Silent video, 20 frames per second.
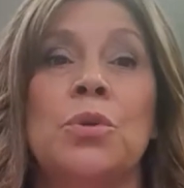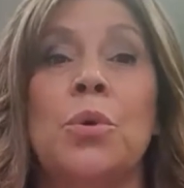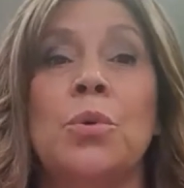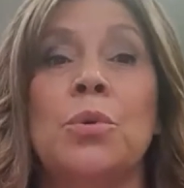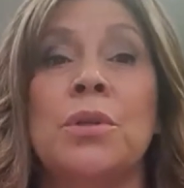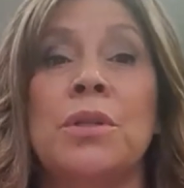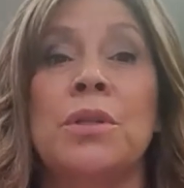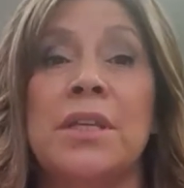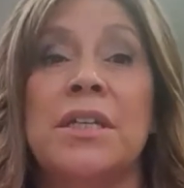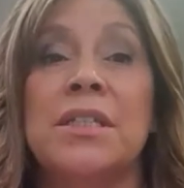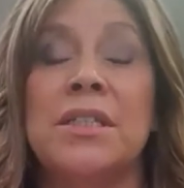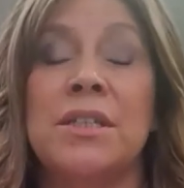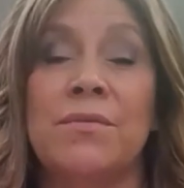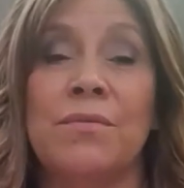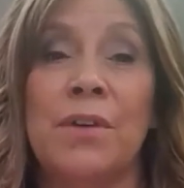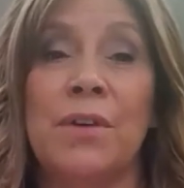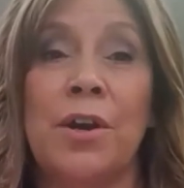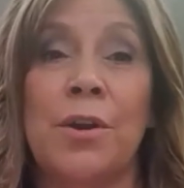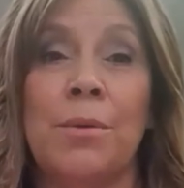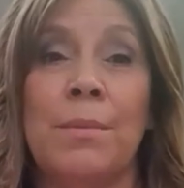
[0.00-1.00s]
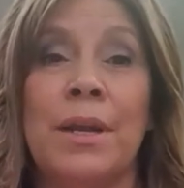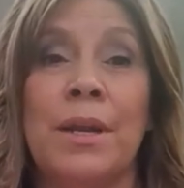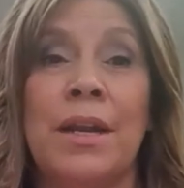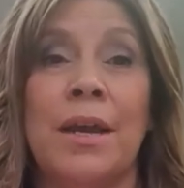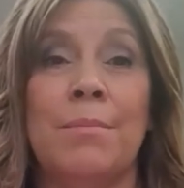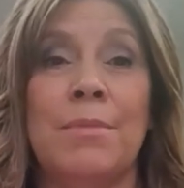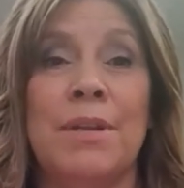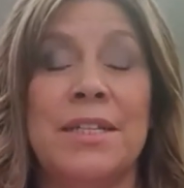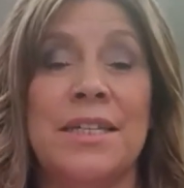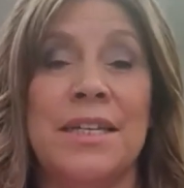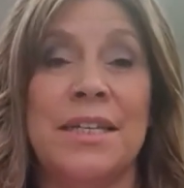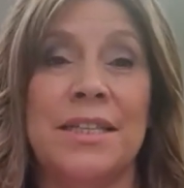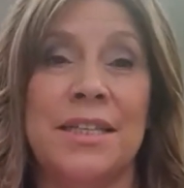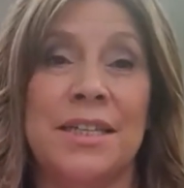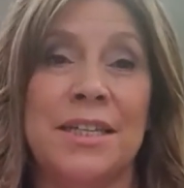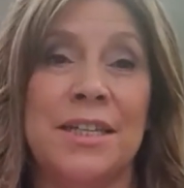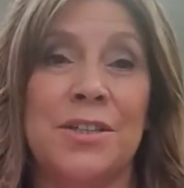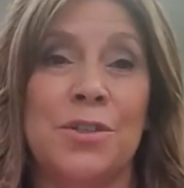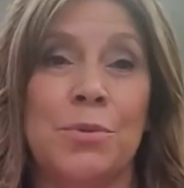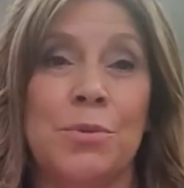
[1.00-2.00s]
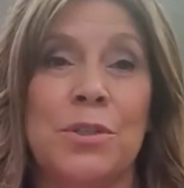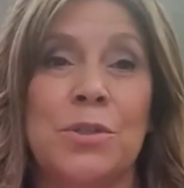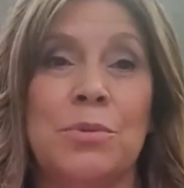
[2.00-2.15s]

go to this environment i'm going to take the kids away